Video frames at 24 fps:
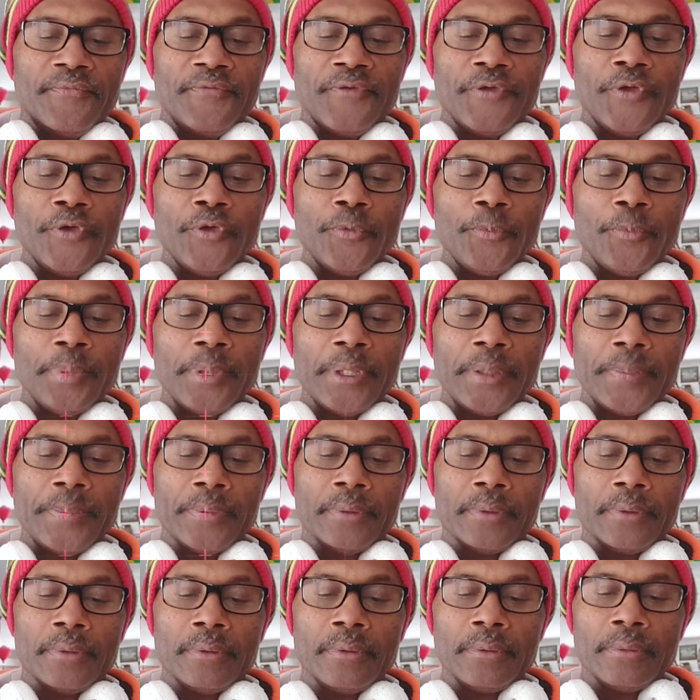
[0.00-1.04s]
Few
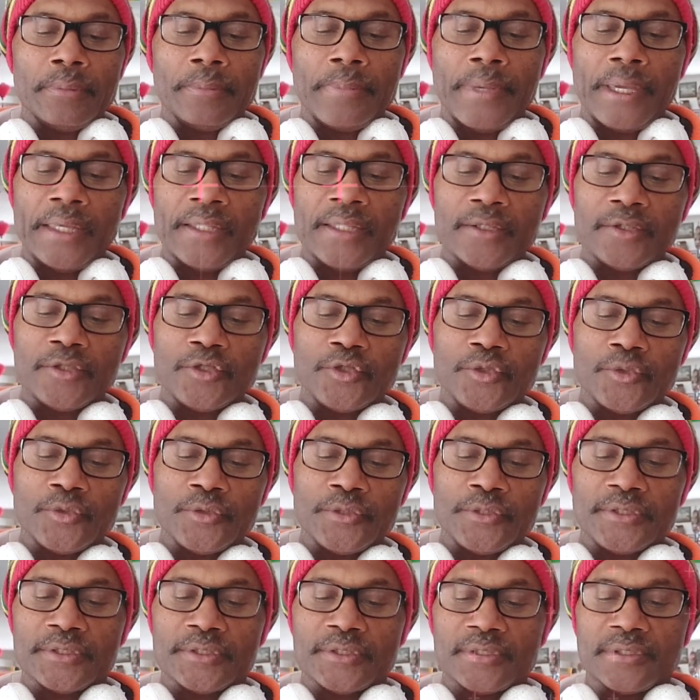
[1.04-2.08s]
people make the
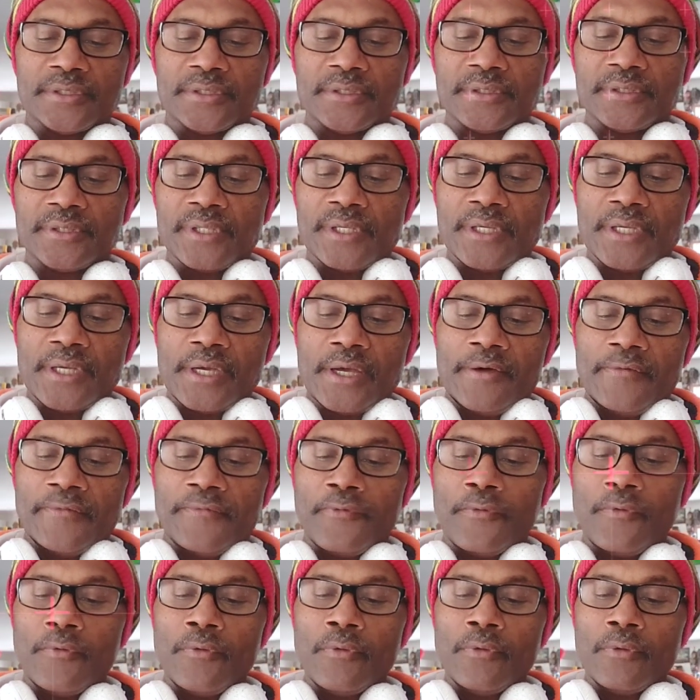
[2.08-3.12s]
choice
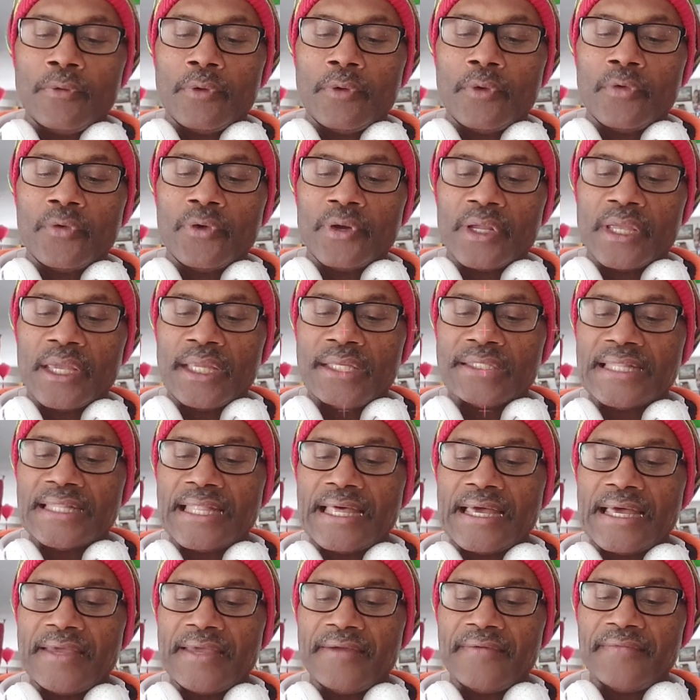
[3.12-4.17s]
for or against
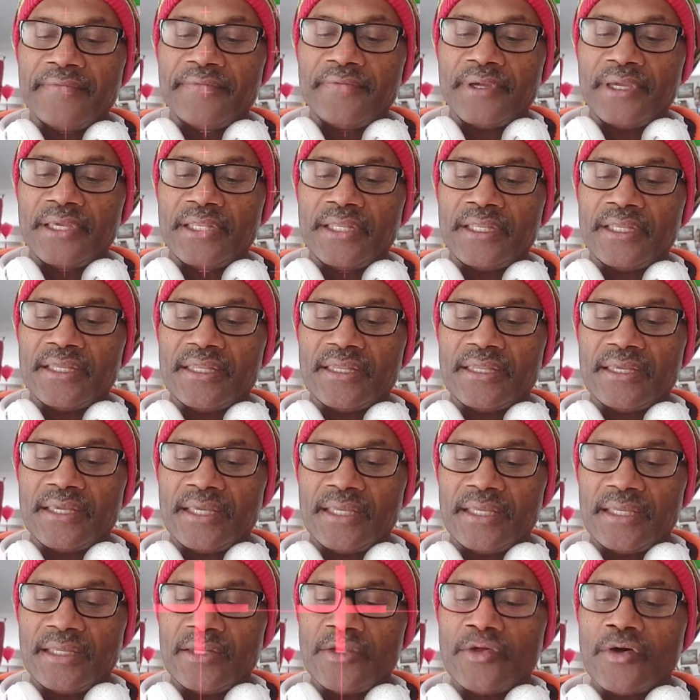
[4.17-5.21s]
life in, a,
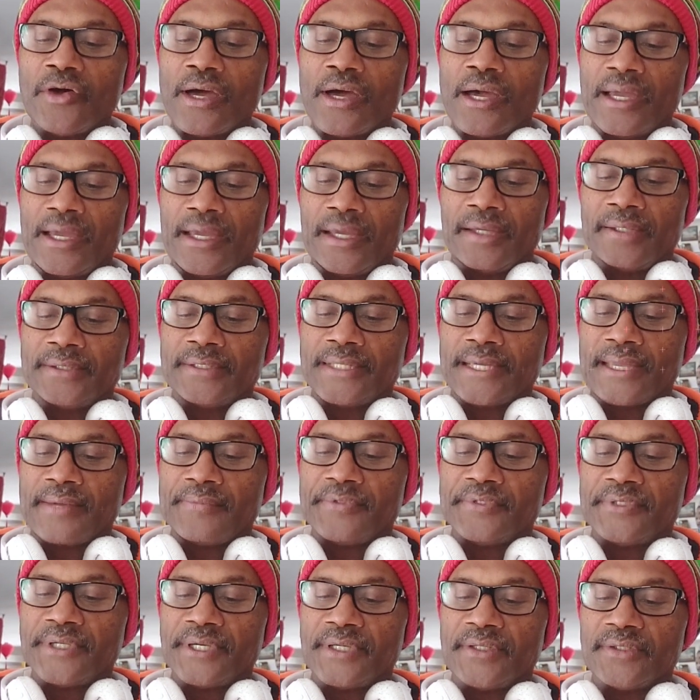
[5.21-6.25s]
in the dire
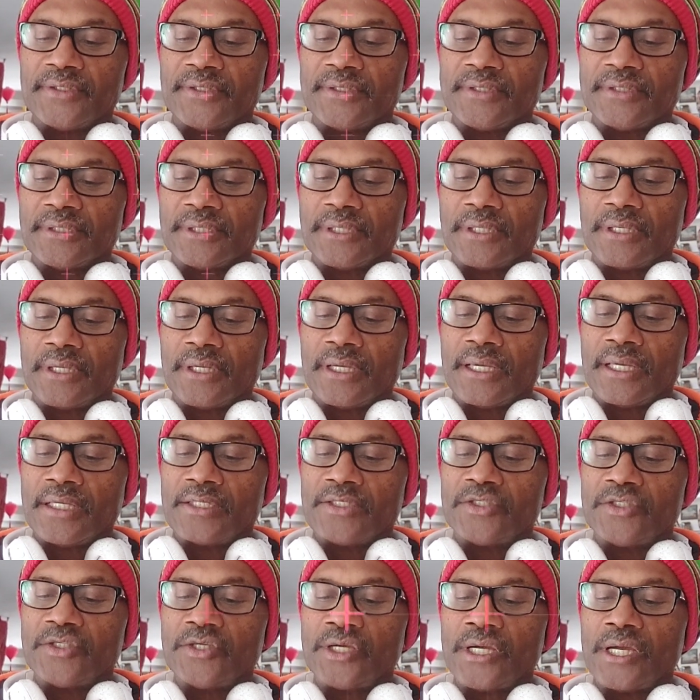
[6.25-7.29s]
circumstances as
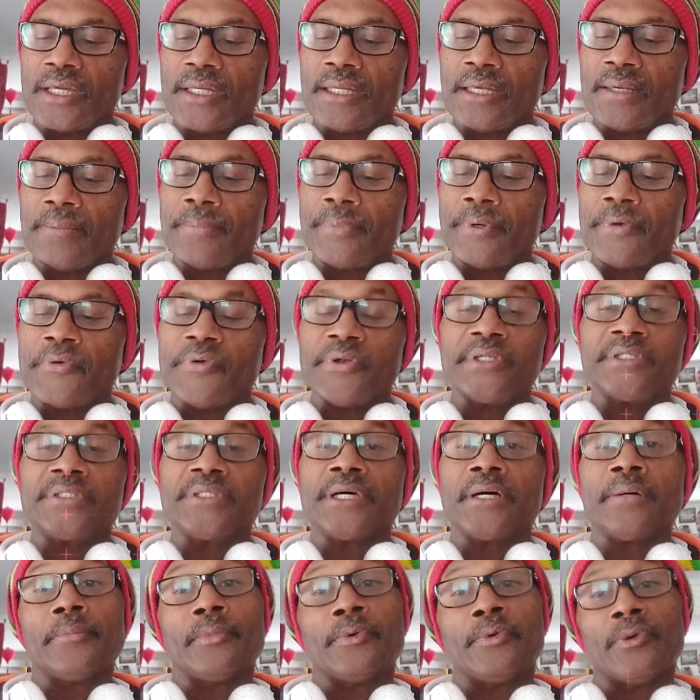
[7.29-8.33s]
Gianna
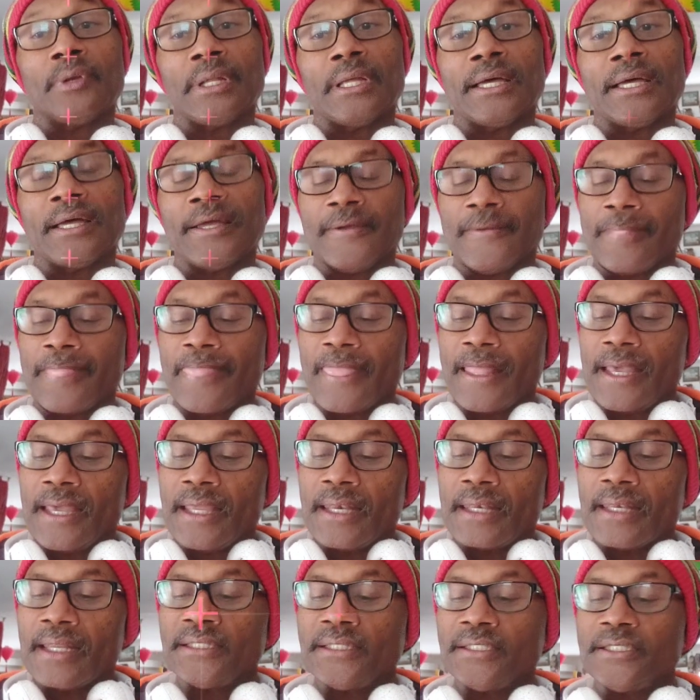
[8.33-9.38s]
Beretta Molla,
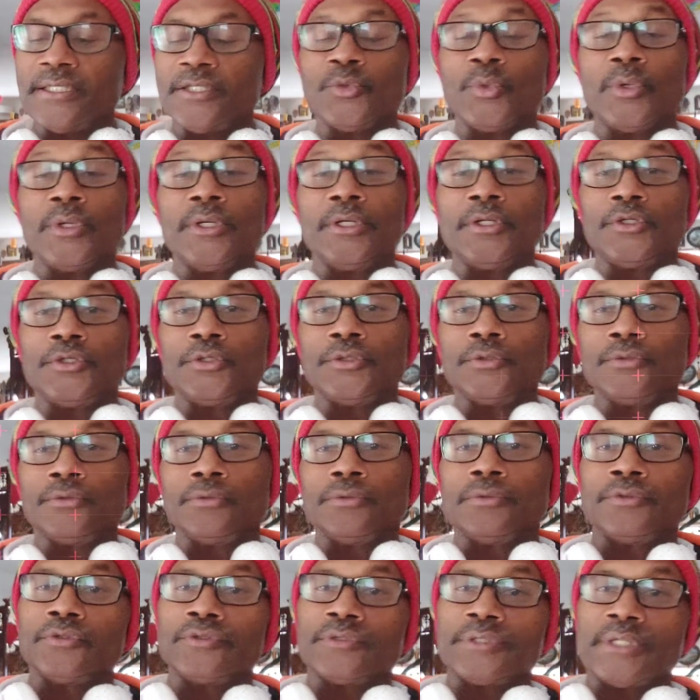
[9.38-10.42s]
1922 to
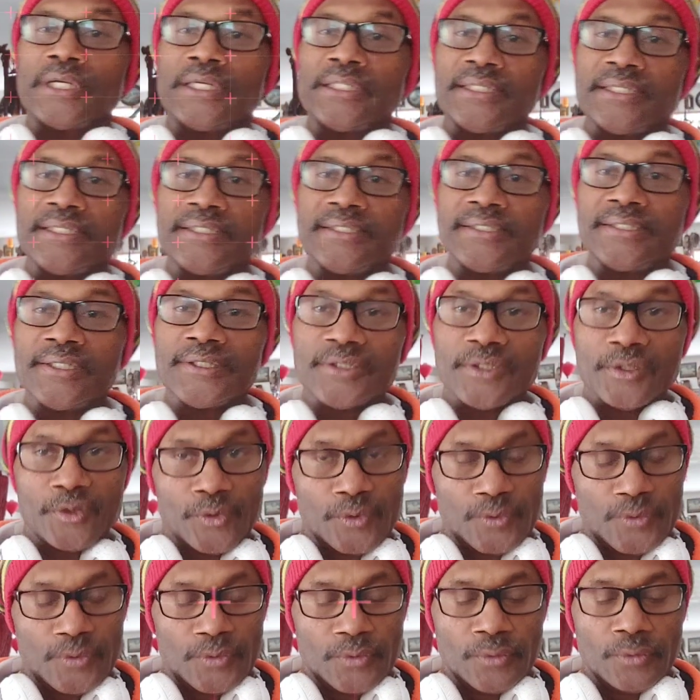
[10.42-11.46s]

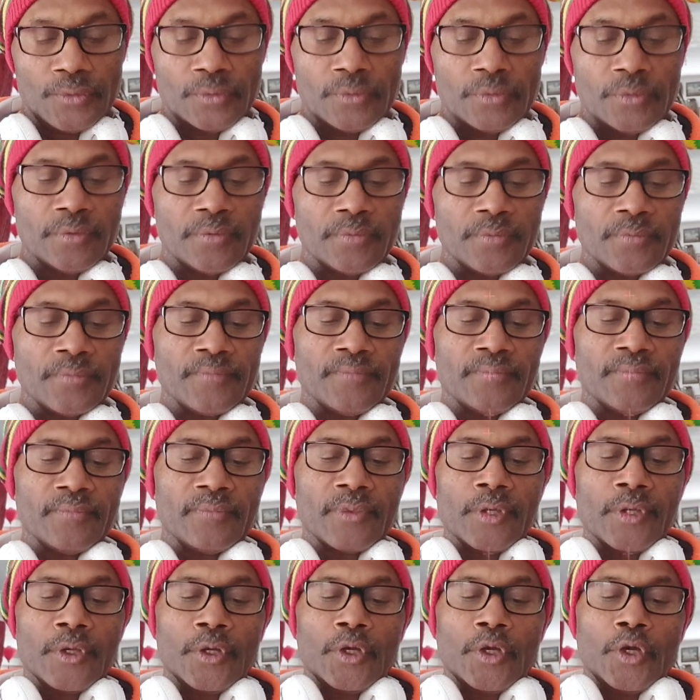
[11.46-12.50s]
1962
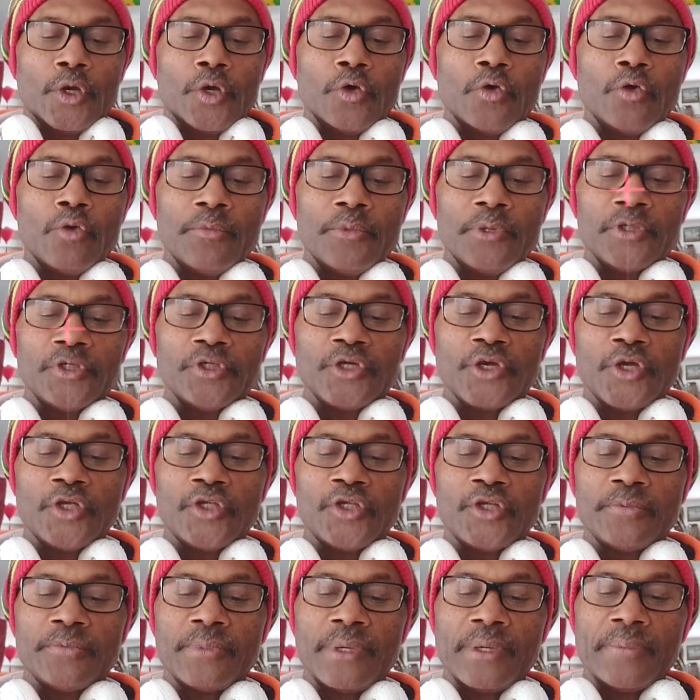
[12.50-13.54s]
whom the
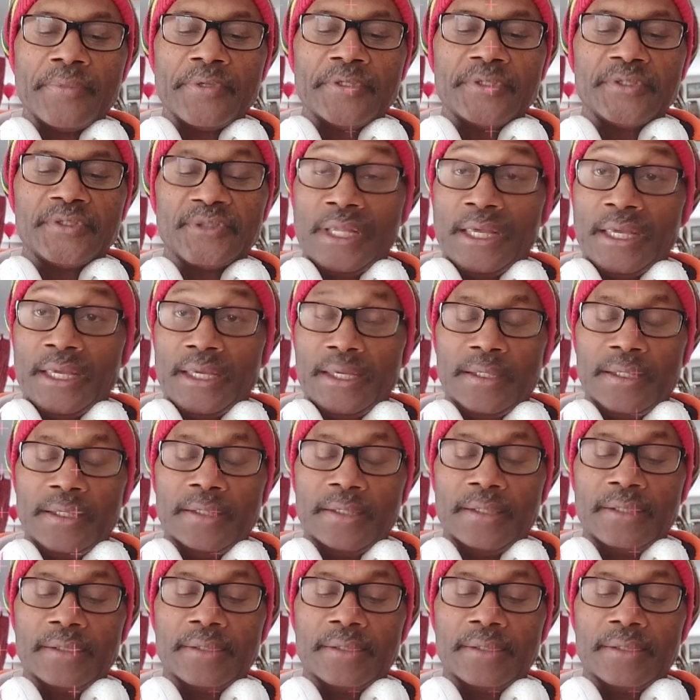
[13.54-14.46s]
church remembers today.